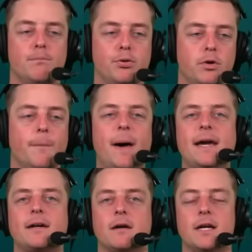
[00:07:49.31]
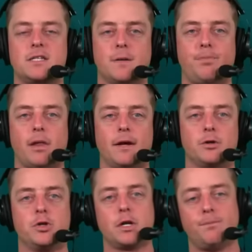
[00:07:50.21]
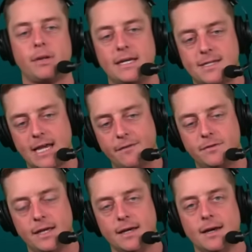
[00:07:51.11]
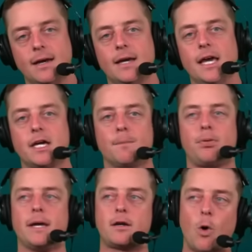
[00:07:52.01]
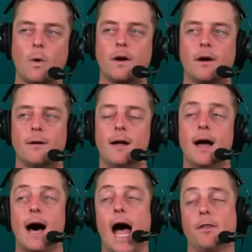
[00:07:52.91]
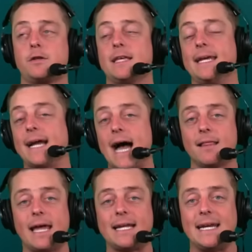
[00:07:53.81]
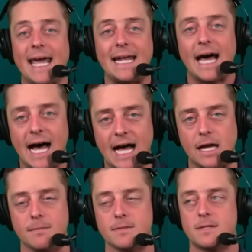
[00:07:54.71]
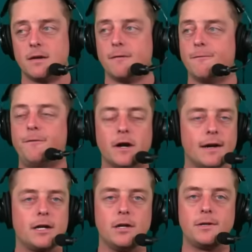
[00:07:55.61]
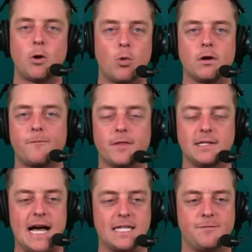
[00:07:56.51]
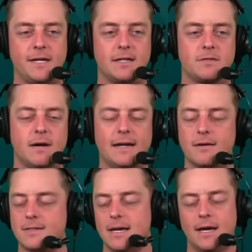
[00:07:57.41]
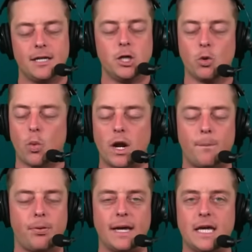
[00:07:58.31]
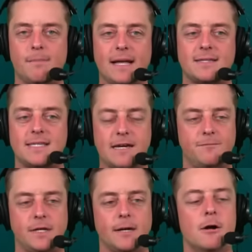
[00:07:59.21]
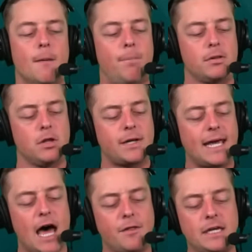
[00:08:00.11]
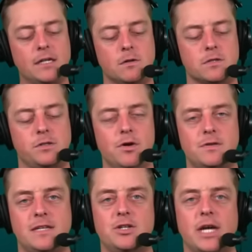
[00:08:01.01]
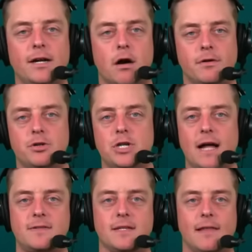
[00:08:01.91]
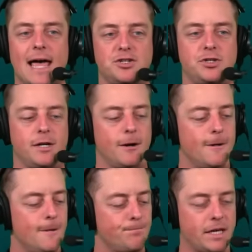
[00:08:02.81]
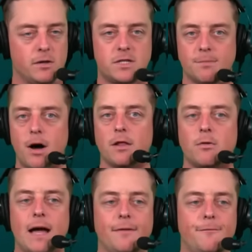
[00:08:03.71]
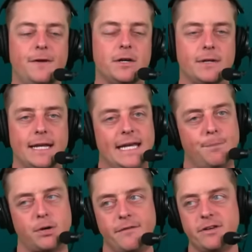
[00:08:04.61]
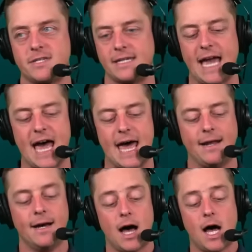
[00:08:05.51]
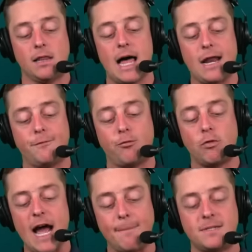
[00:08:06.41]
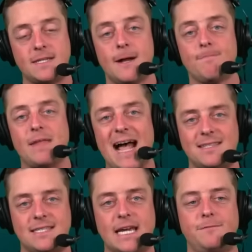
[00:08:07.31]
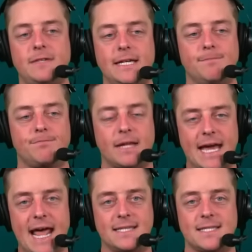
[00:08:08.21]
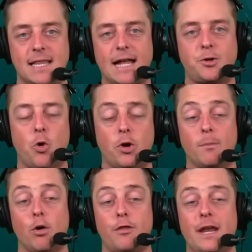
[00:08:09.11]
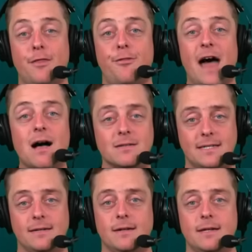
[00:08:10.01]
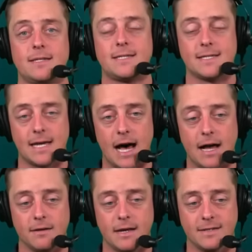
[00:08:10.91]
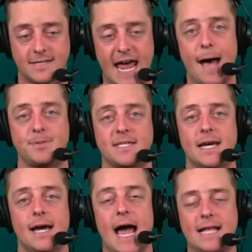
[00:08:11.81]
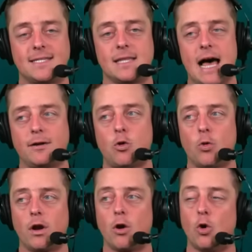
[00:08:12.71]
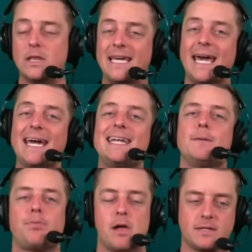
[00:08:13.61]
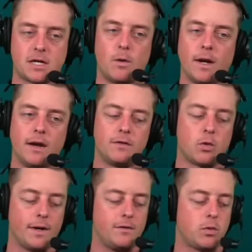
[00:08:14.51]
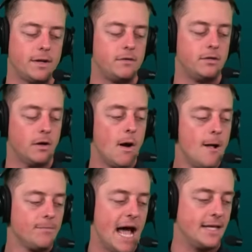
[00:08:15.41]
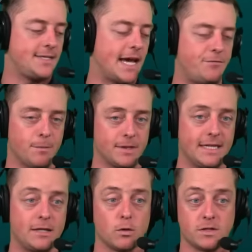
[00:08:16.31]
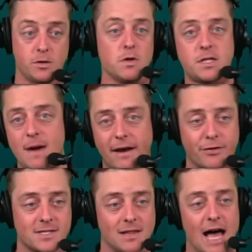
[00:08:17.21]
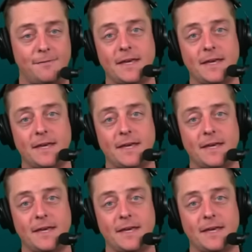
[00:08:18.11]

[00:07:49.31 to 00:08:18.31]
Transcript: Buda Baker is a player who could play safety. He can play corner. I looked at a guy like Nate Hobbs. Very good corner for the Las Vegas Raiders. You want to play him at safety. But look at how the Eagles used C.J. Gardner-Johnson last year. They used him all around the field, and he previously had a lot of reps at safety and at slot corner. More than 1,000 snaps at slot corner. Only 80-plus going into 2022. At safety, but the Eagles used him out of the slot.